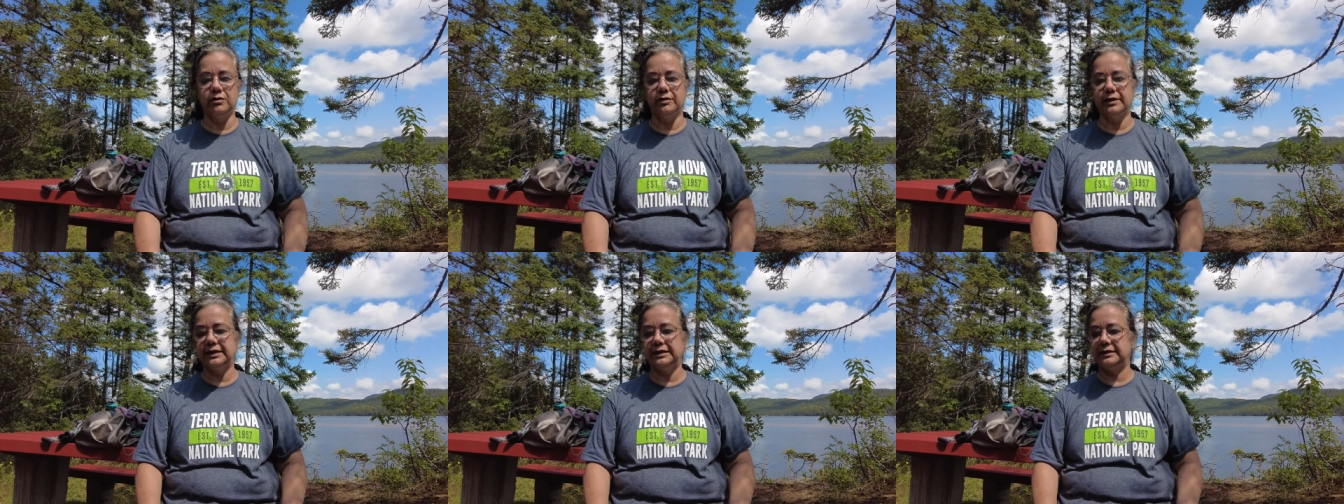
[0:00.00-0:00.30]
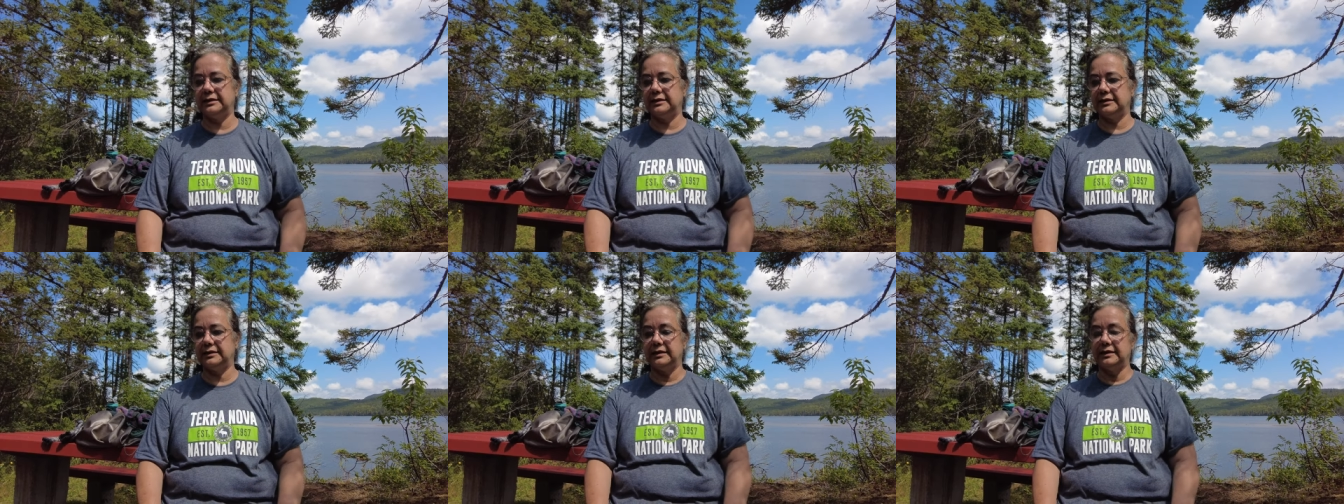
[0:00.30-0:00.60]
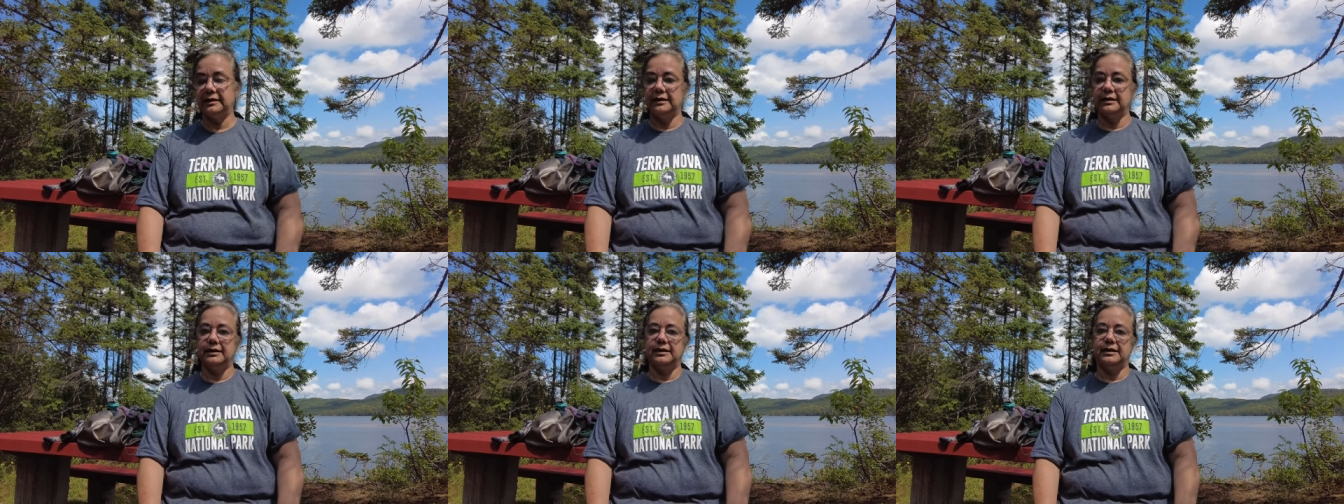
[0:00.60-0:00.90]
and
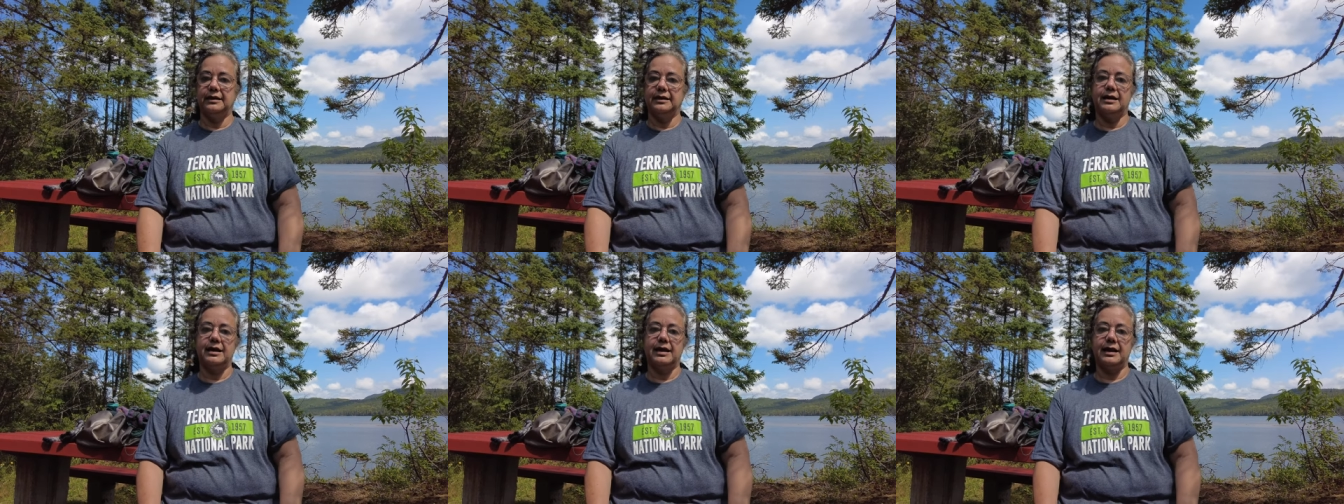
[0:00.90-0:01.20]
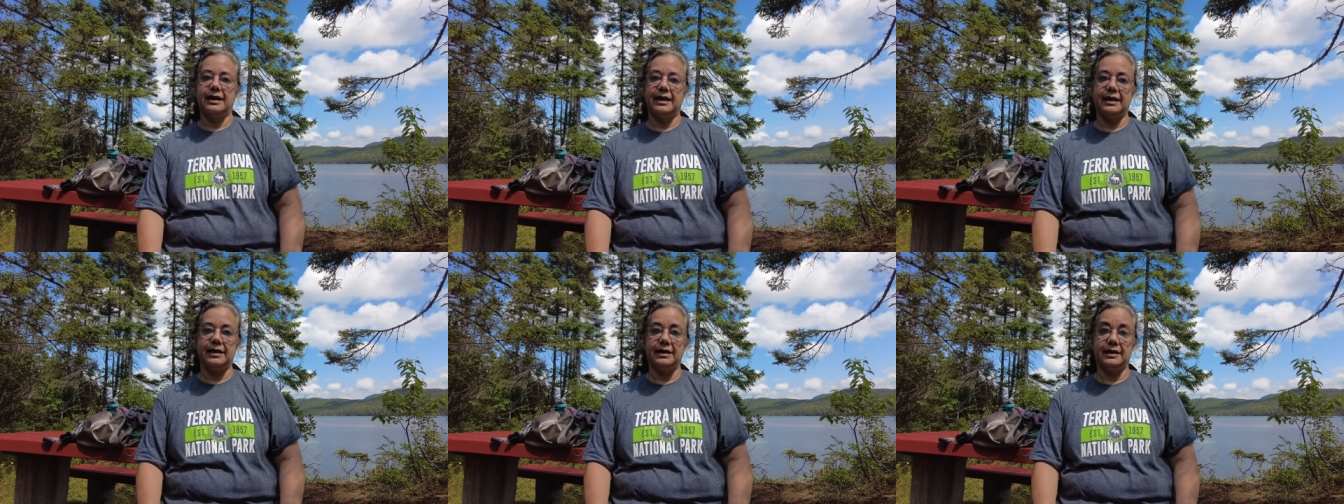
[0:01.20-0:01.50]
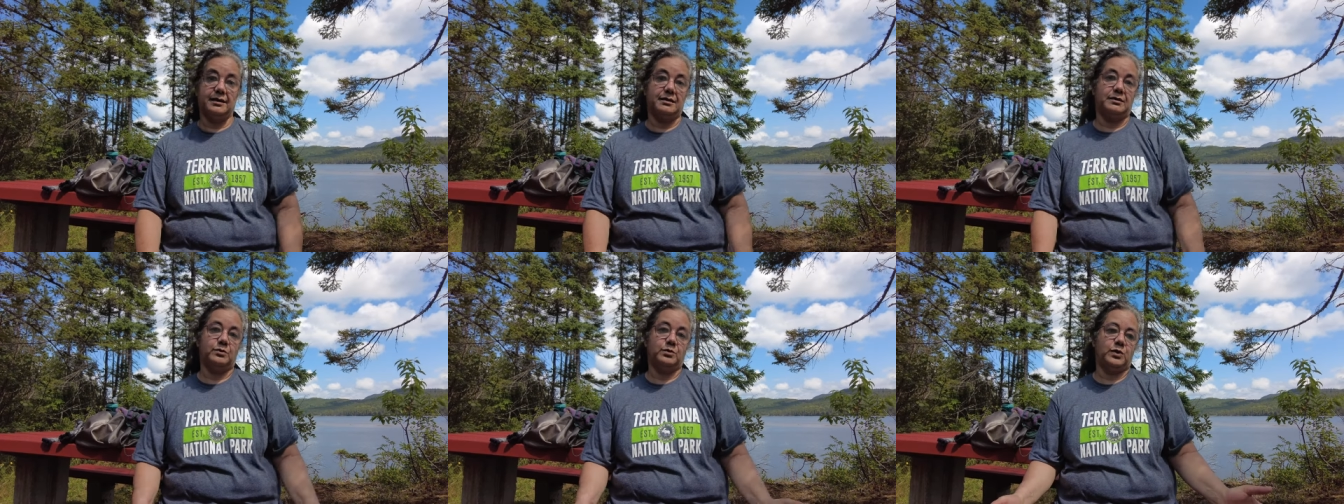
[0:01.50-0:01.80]

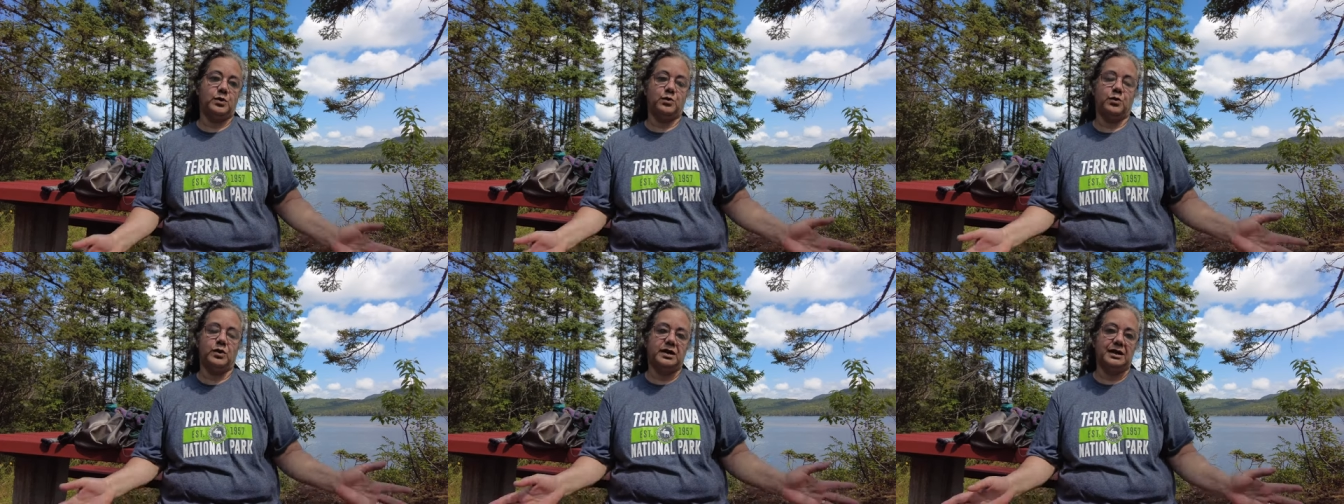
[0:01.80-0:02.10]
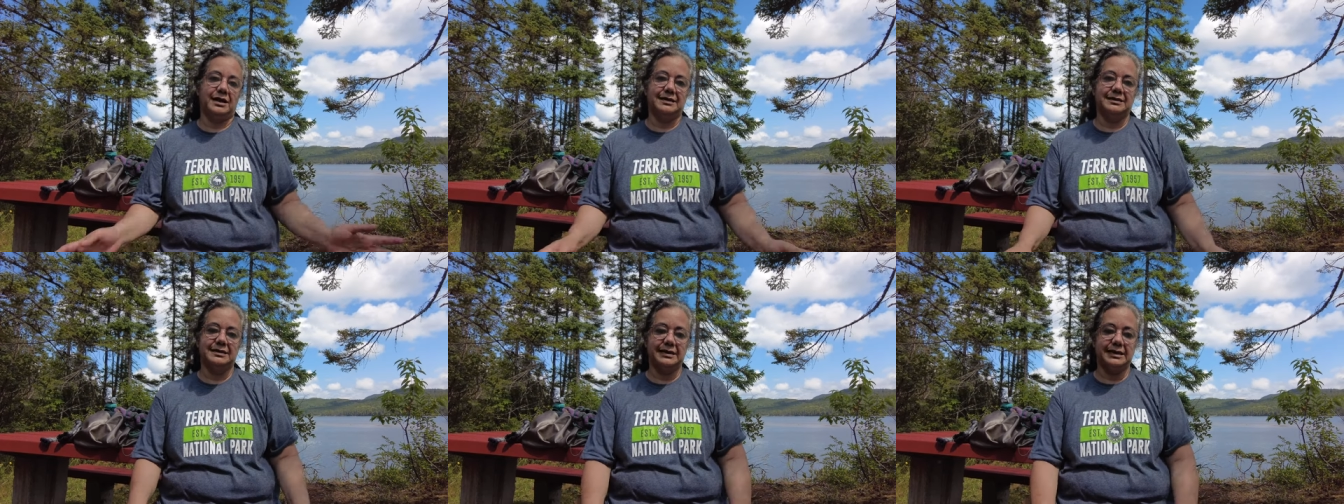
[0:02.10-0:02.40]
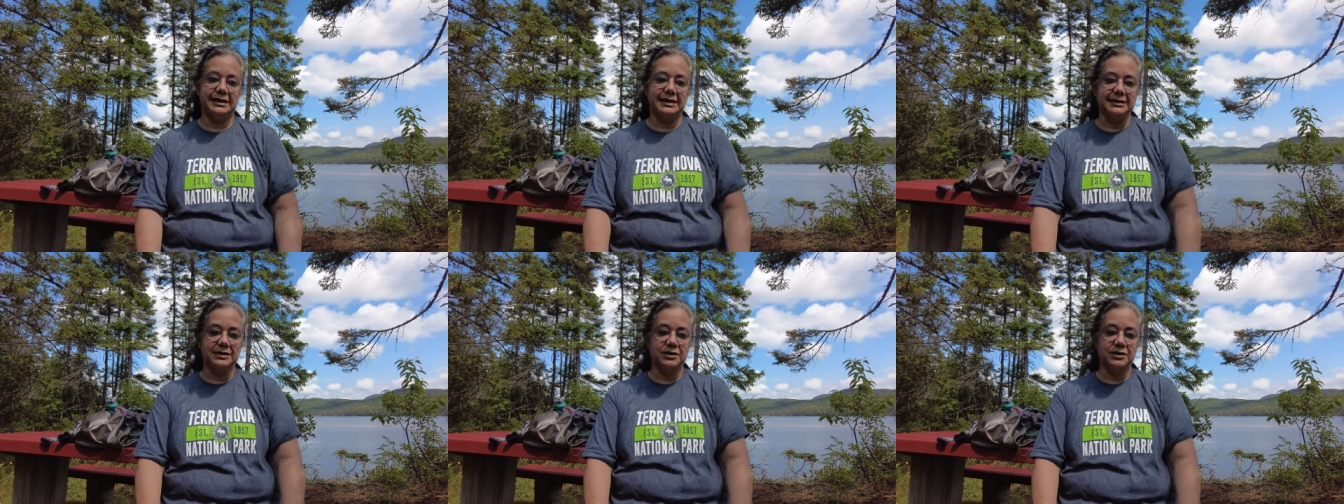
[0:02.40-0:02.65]
and we work as it is.